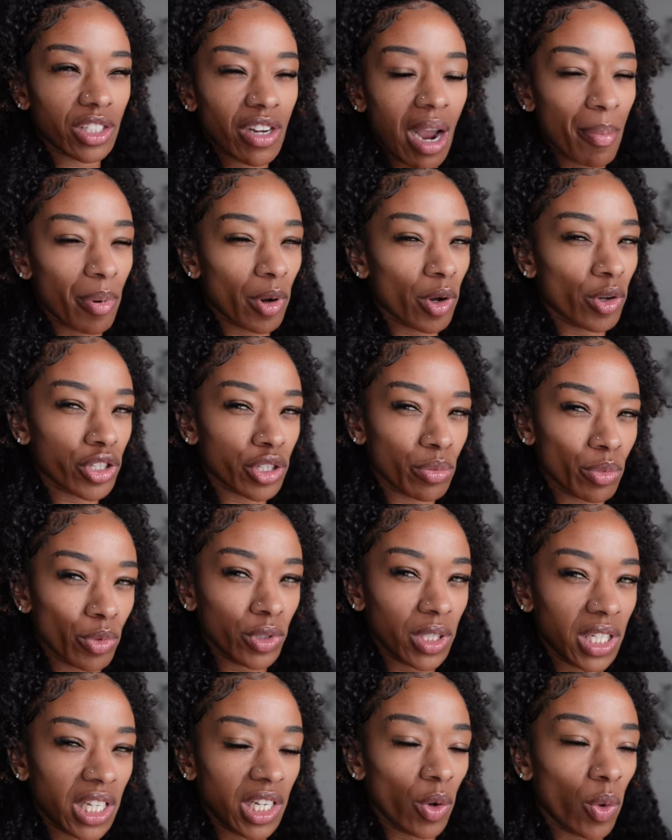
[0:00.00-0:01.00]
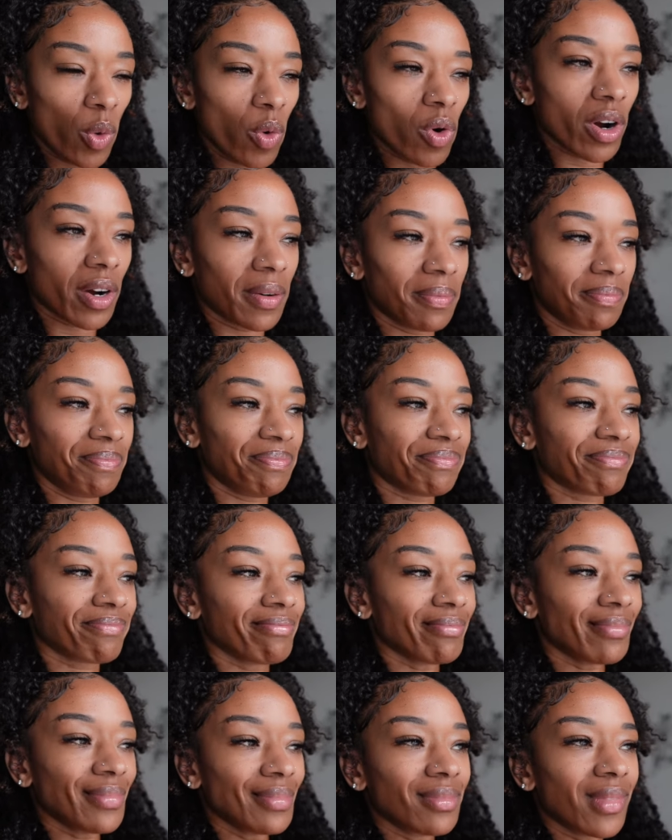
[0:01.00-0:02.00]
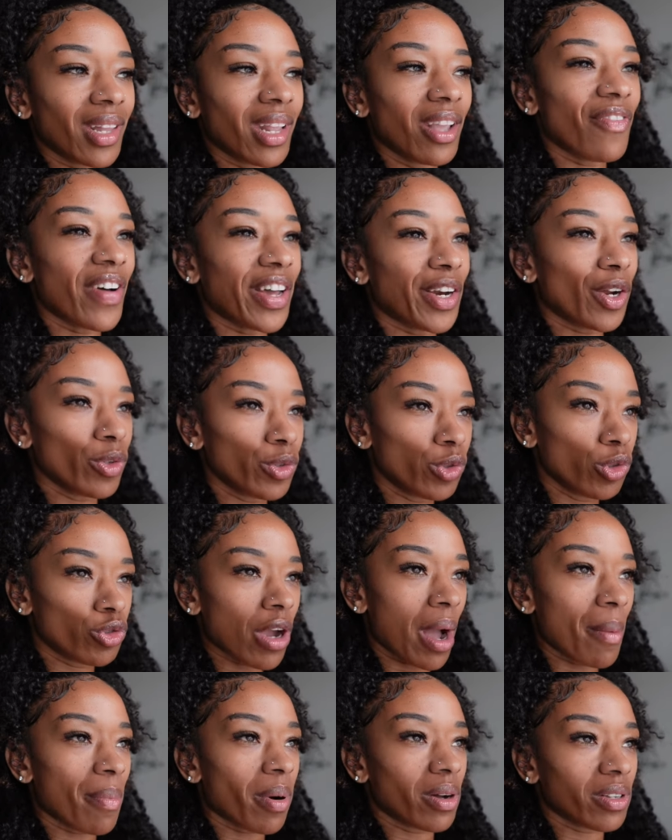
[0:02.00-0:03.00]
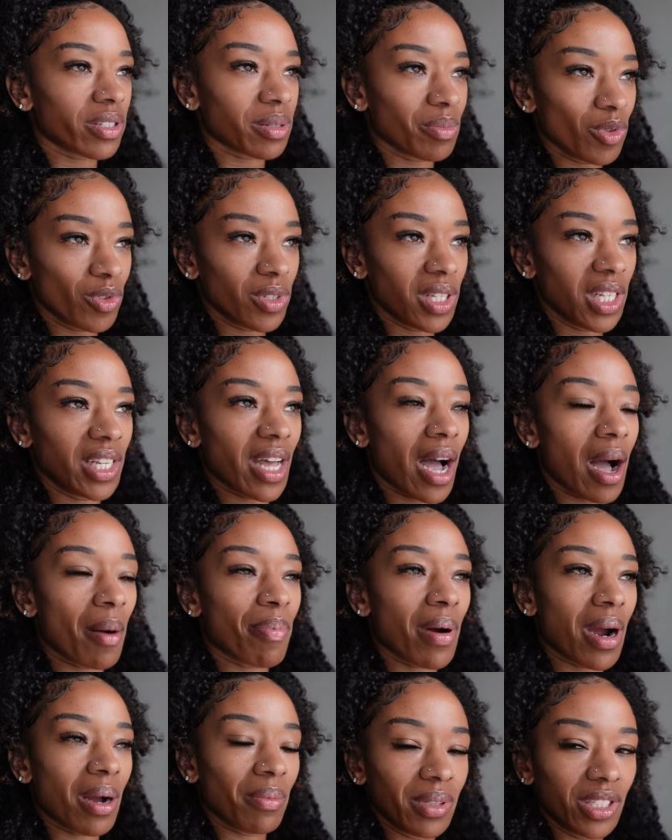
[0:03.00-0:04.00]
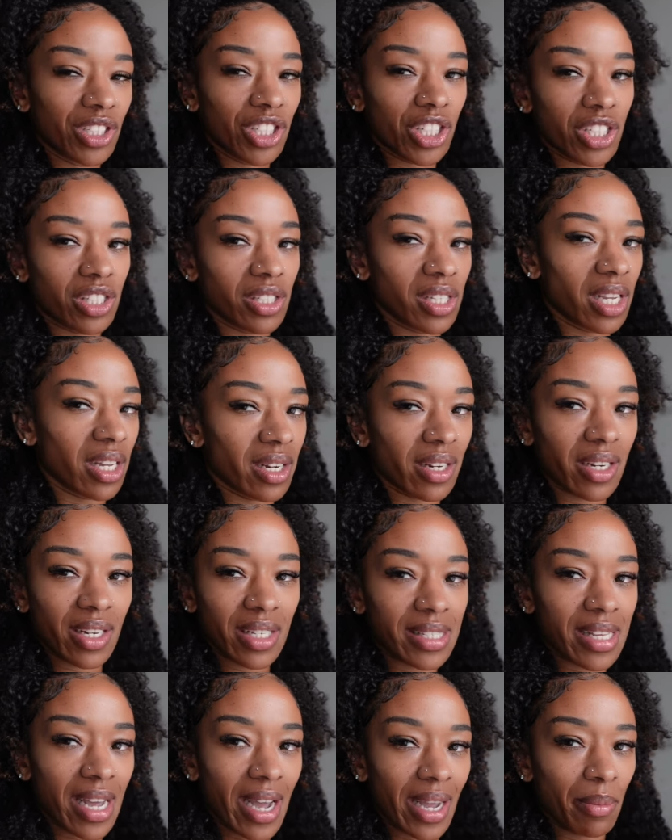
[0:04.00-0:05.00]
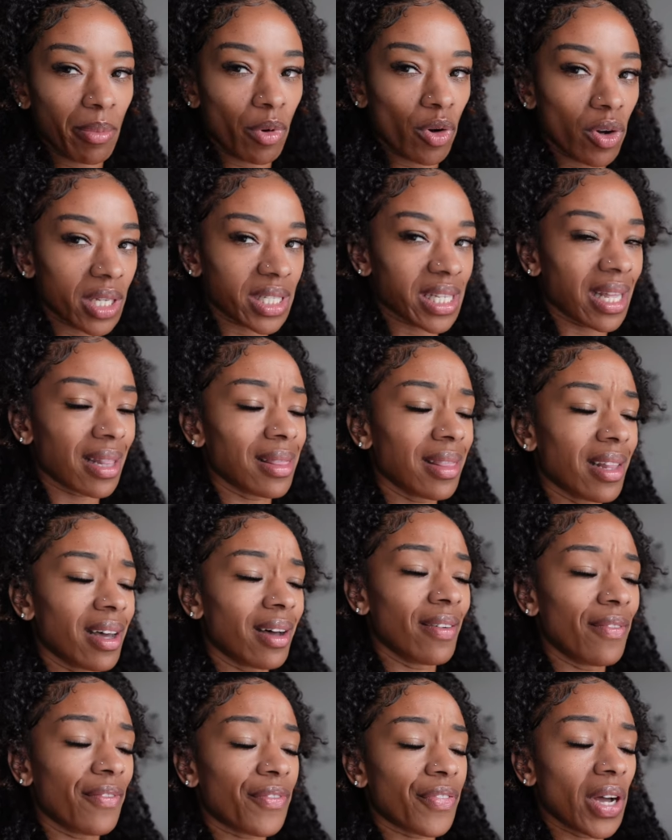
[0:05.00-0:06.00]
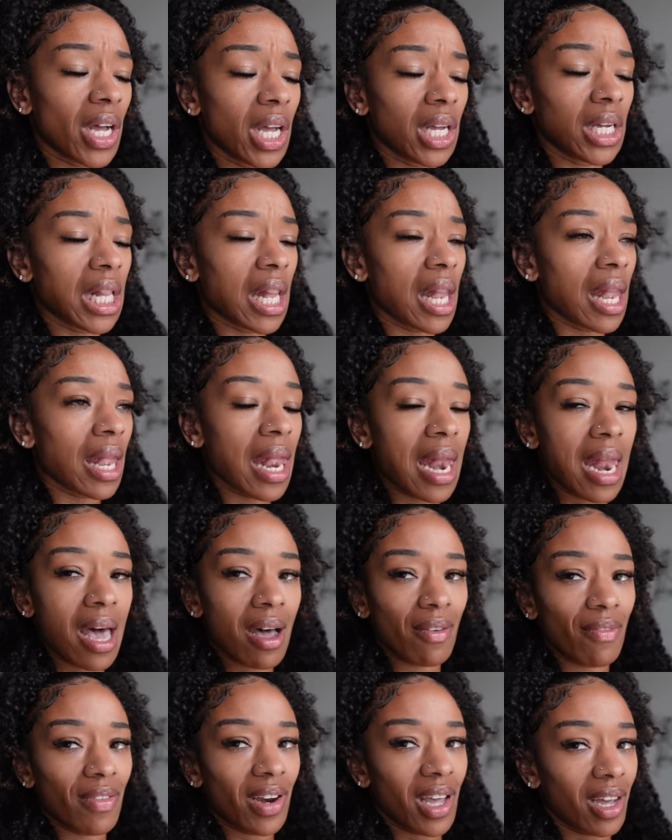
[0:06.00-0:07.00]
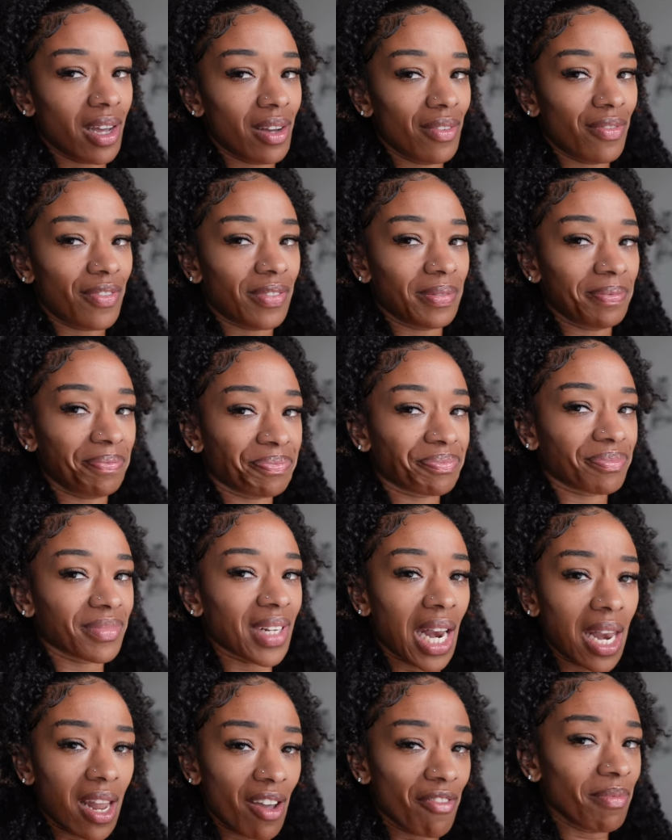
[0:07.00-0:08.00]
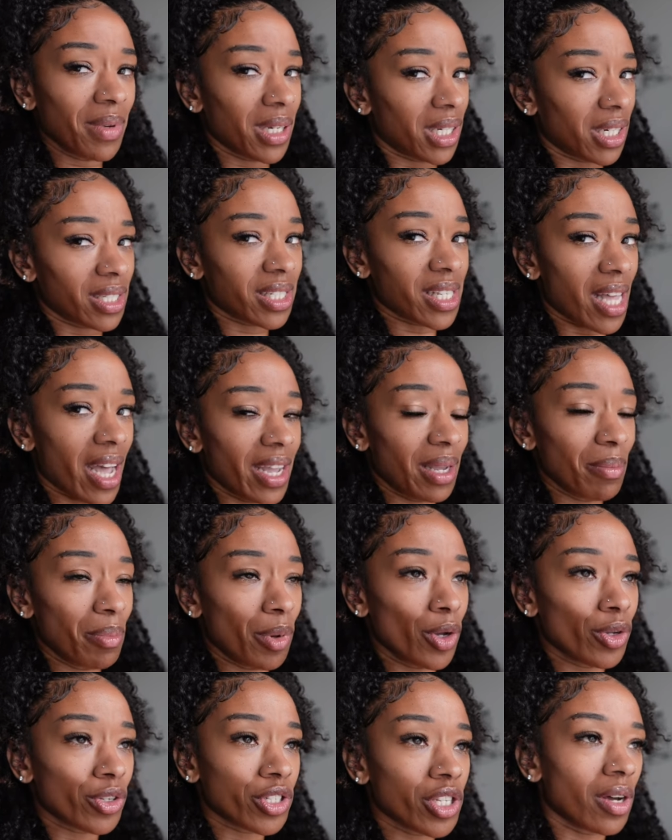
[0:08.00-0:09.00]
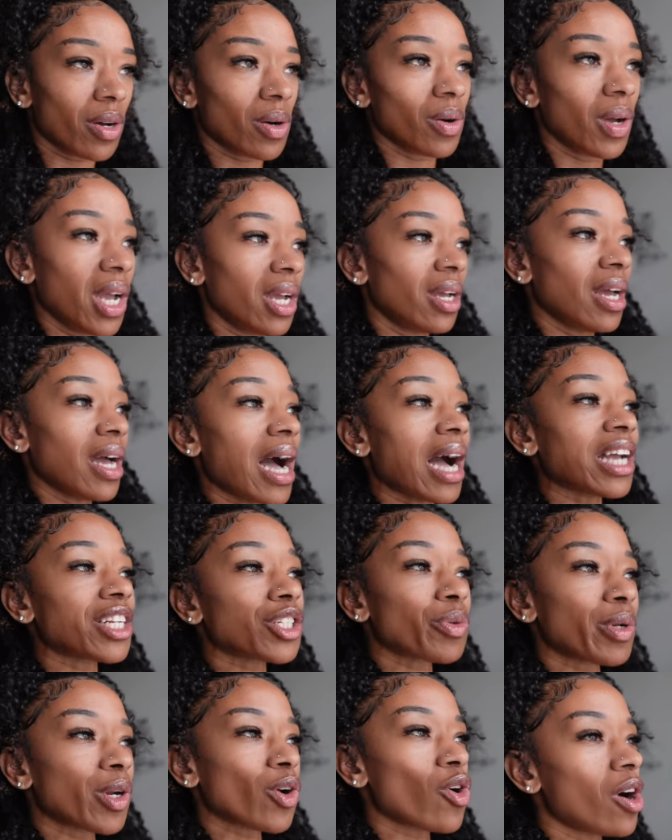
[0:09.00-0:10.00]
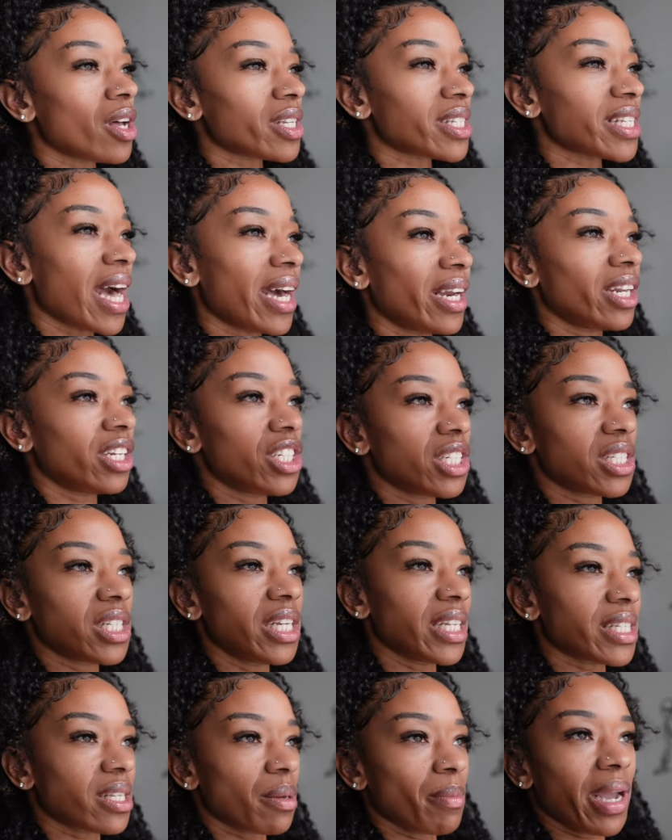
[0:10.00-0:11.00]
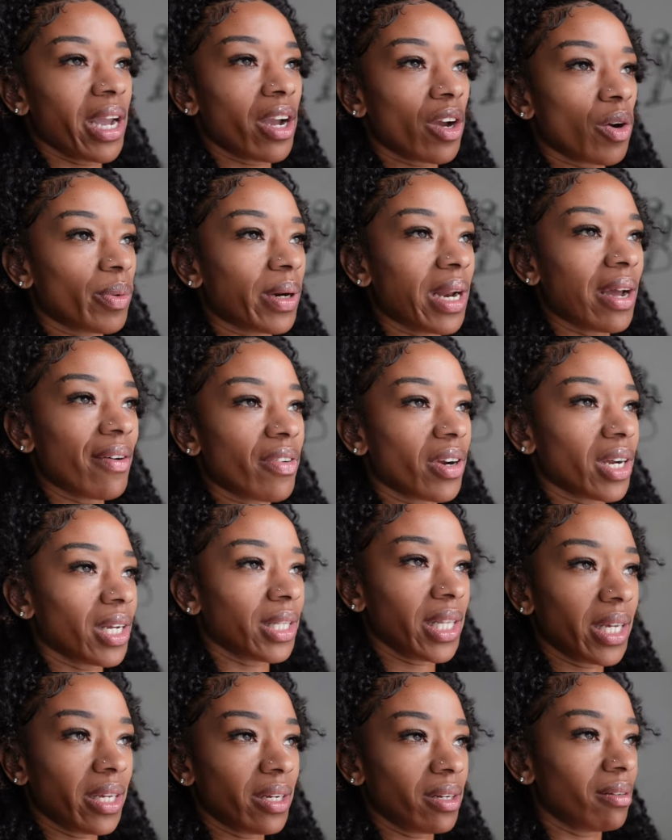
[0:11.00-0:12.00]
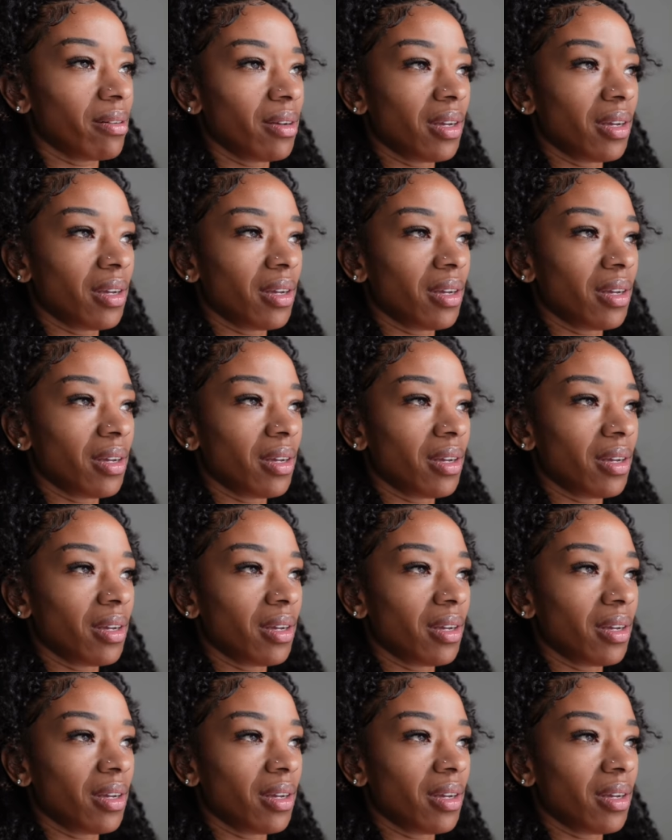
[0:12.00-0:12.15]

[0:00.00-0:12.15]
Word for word: tropical smoothie or if I don't do tropical smoothie, I'll probably just get an acai bowl because I love, love, love. I love me an acai bowl. So I just wanna go outside and just get some air or whatever and then